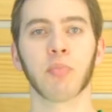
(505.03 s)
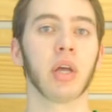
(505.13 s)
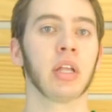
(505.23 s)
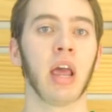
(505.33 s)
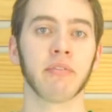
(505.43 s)

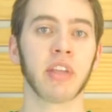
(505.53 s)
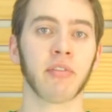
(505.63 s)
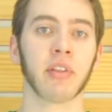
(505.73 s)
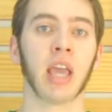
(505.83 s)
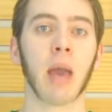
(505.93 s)
but have
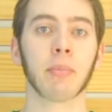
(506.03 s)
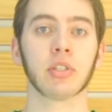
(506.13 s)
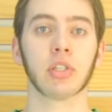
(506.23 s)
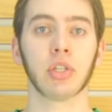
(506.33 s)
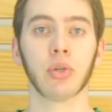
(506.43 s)
definitely happened
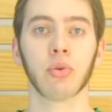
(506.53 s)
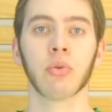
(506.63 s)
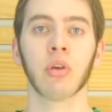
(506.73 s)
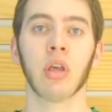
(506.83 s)
to you.